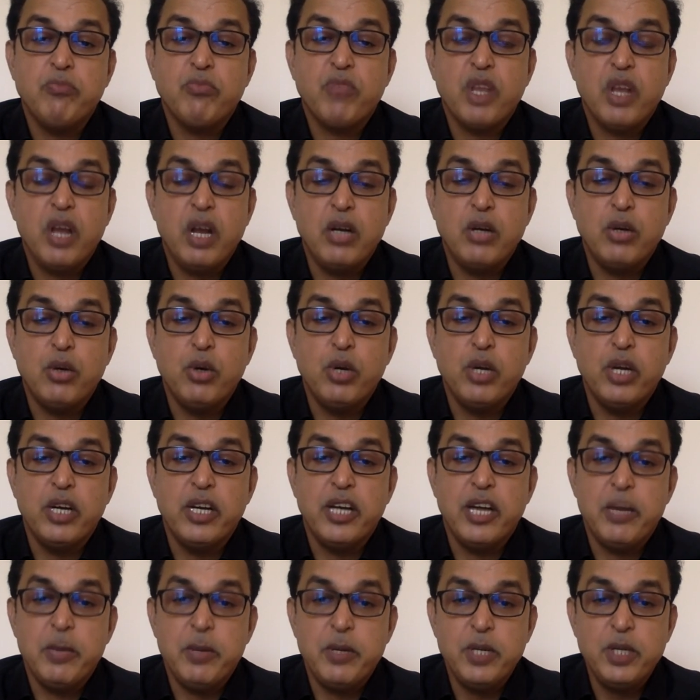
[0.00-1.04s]
control your
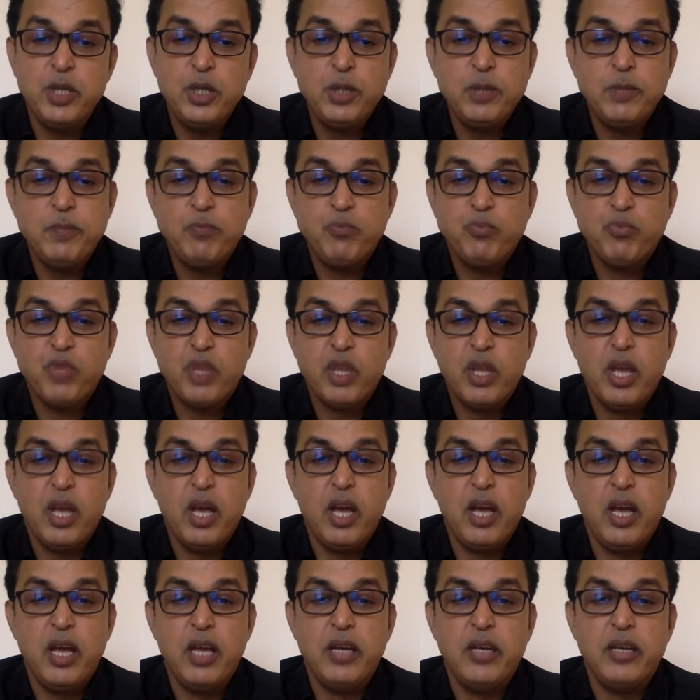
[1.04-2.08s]
diabetes.
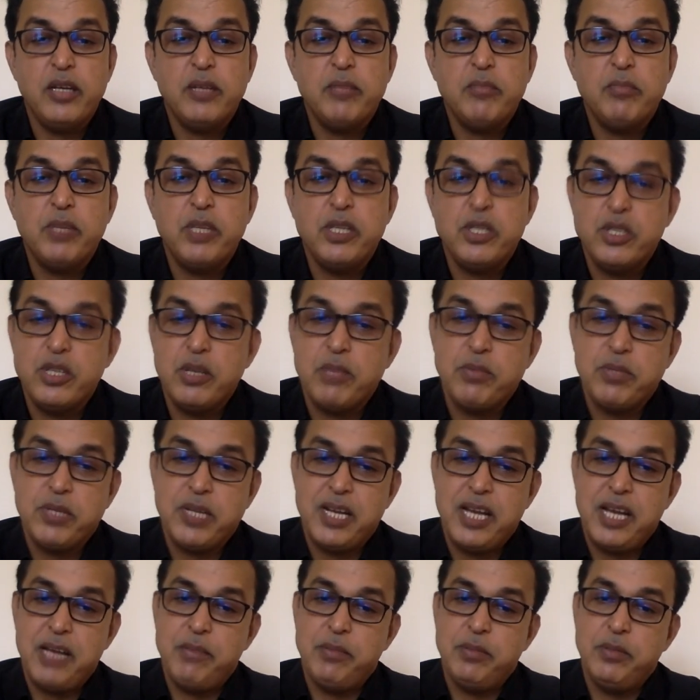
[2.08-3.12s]
And please
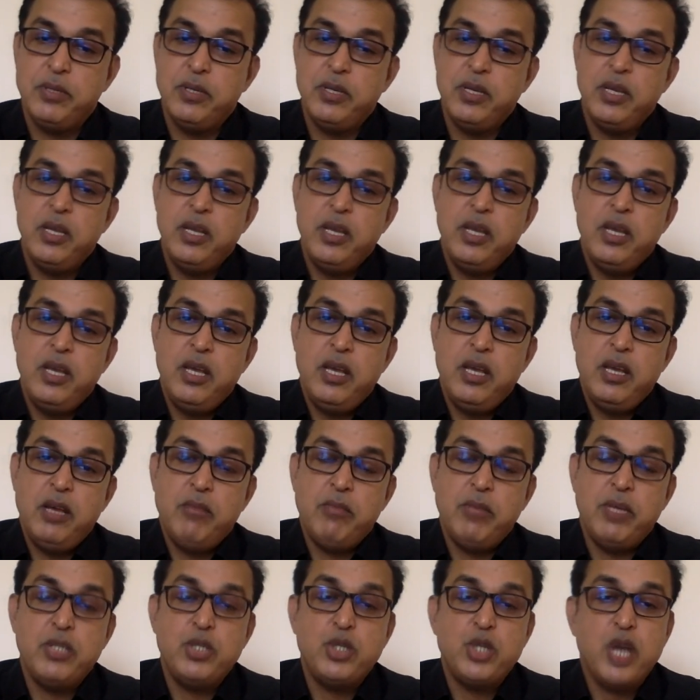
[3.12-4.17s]
subscribe
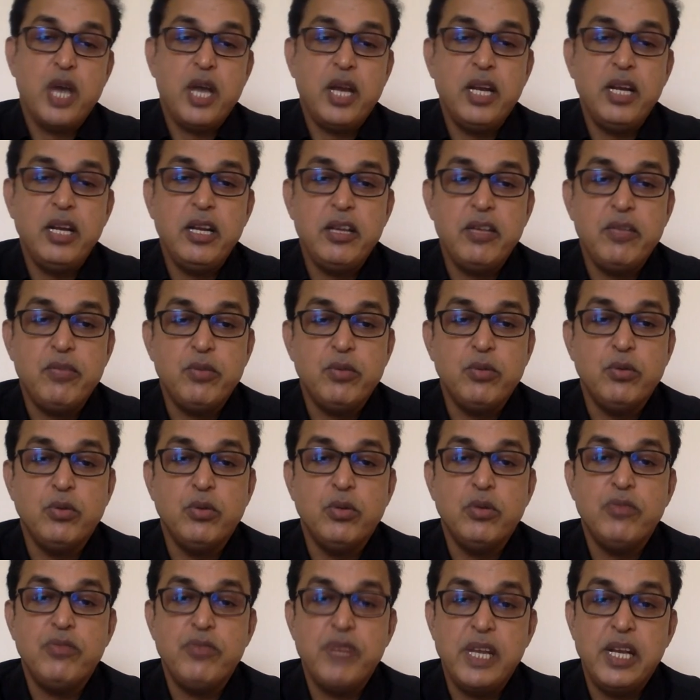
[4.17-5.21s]
my channel if you
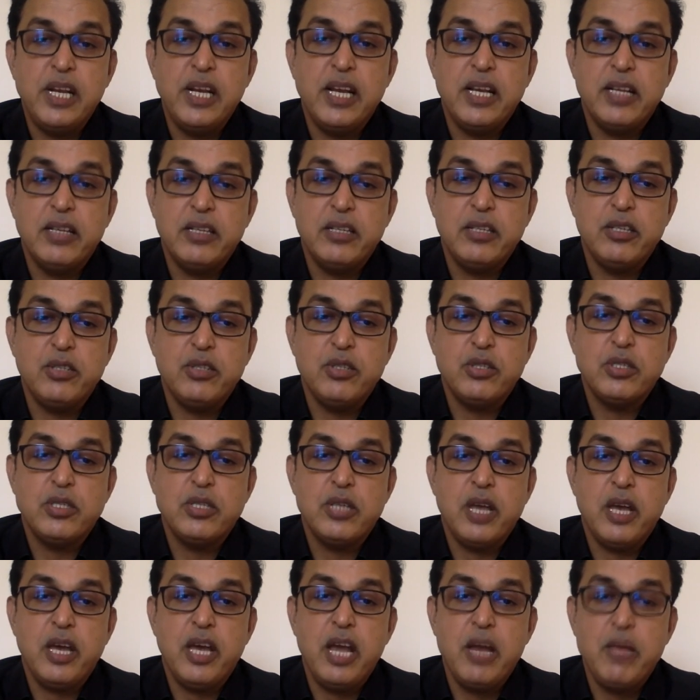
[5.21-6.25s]
feel that it is
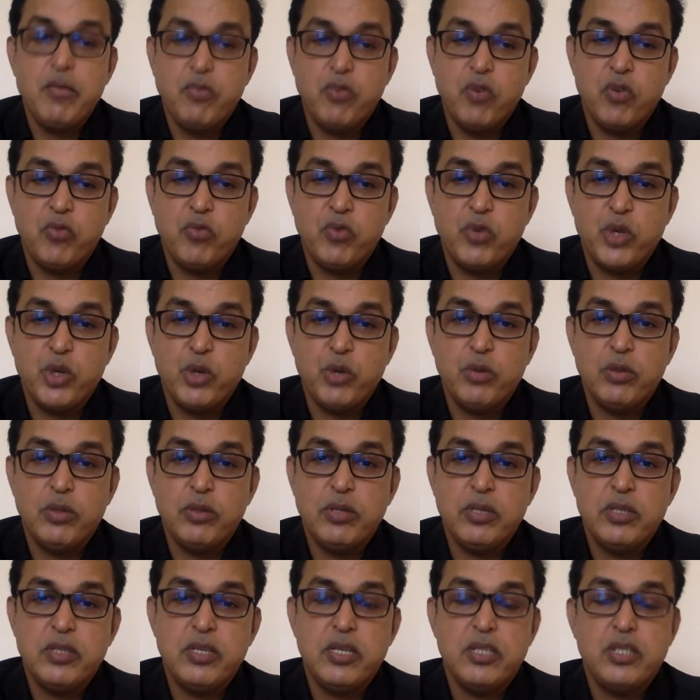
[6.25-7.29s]
helpful for you.
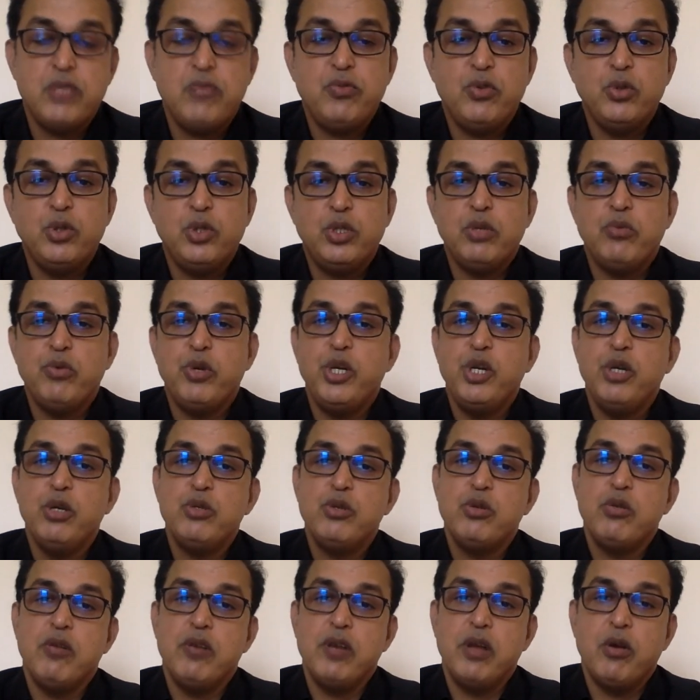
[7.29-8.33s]
Such future videos
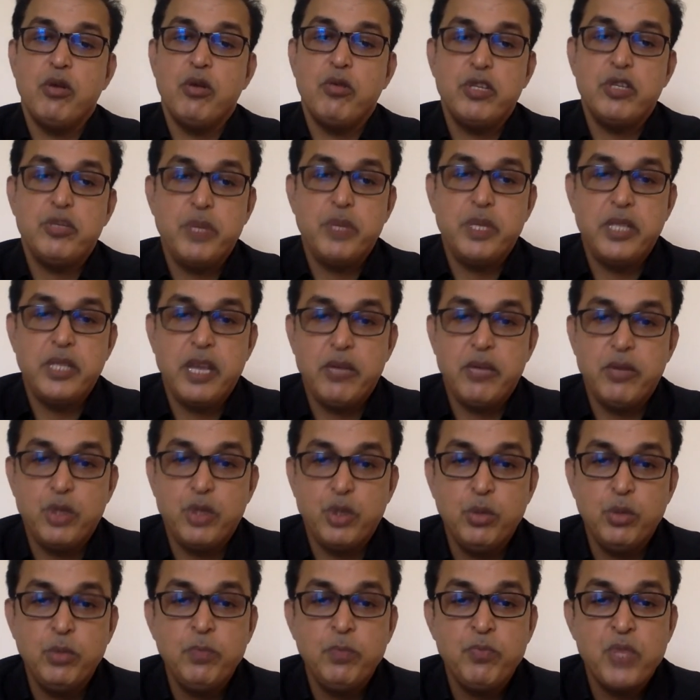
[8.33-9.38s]
will always be there with
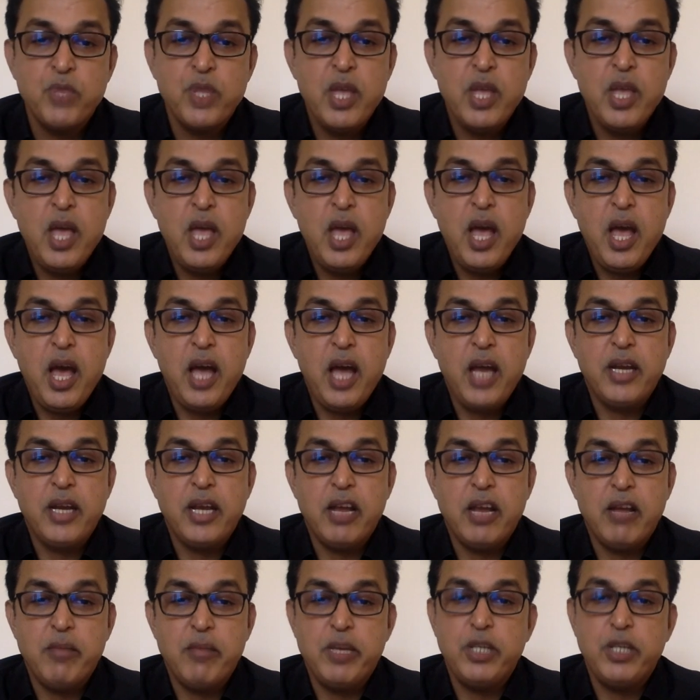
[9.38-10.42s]
you. And
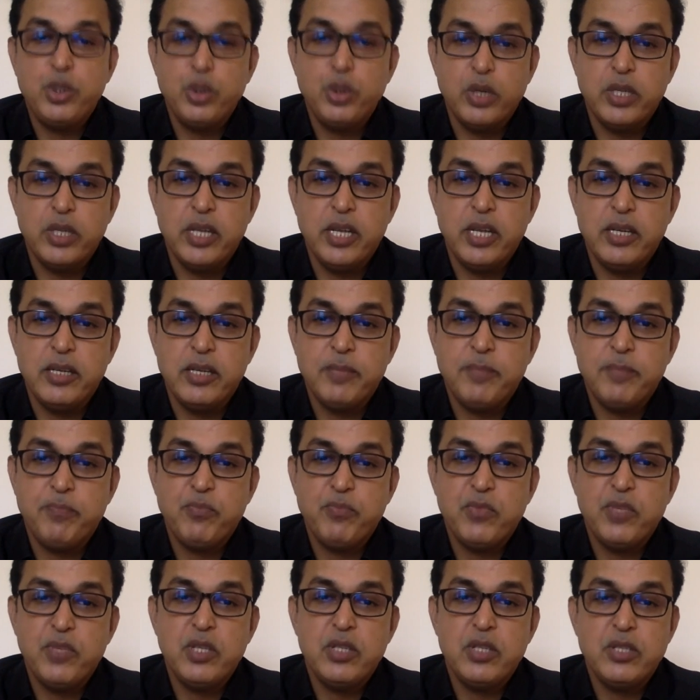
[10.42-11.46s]
I'll make sure that
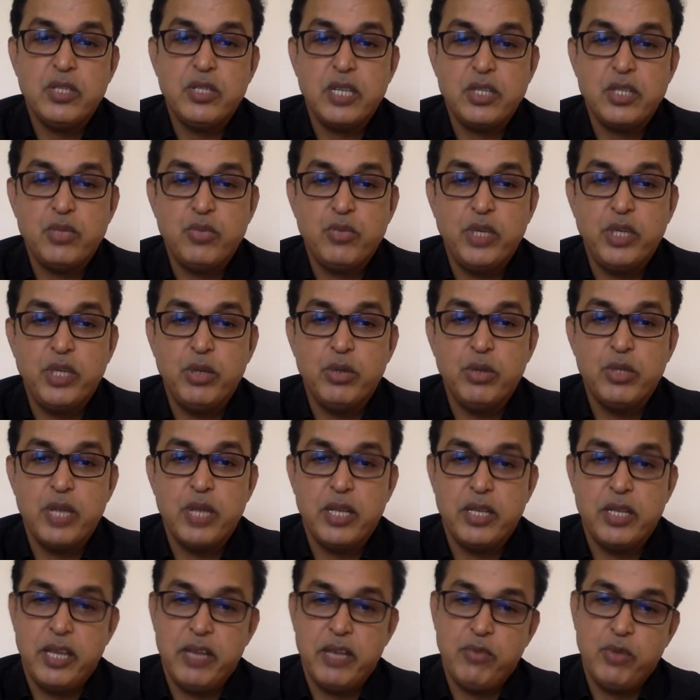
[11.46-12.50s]
such videos are
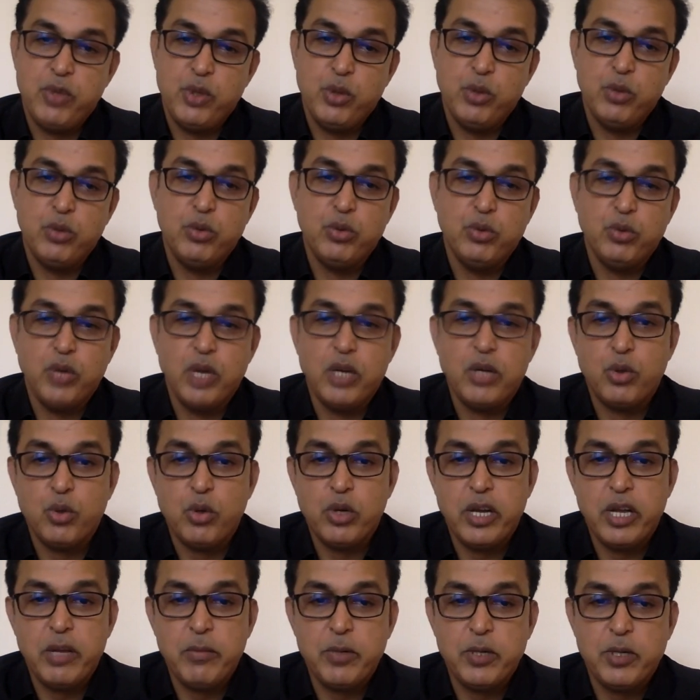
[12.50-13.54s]
there for you to
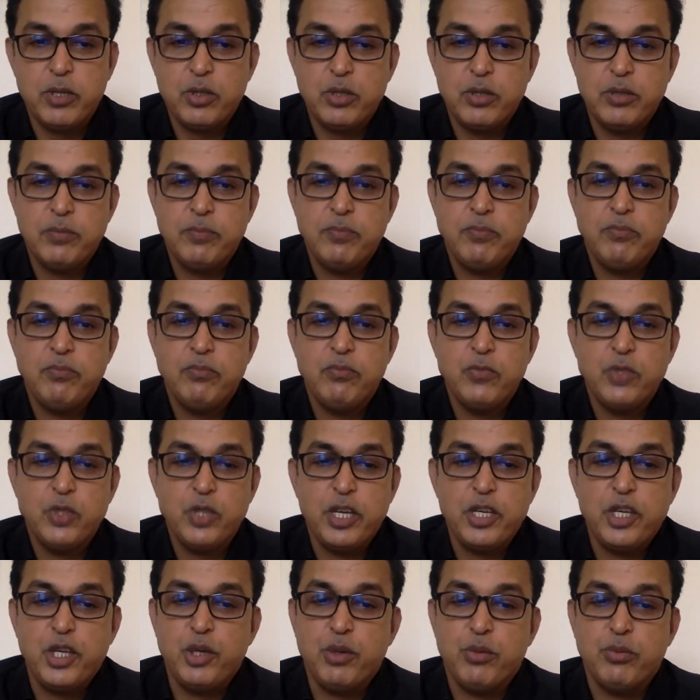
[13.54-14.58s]
control diabetes.
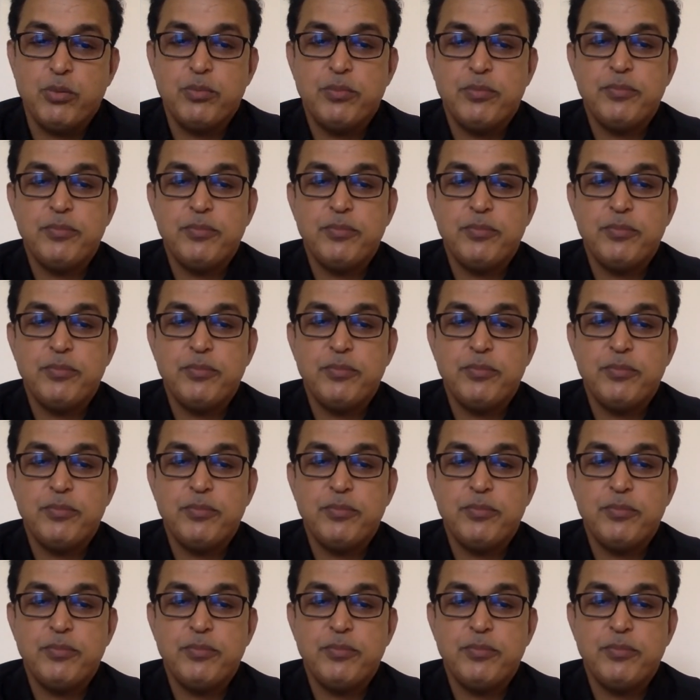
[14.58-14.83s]
Thank you.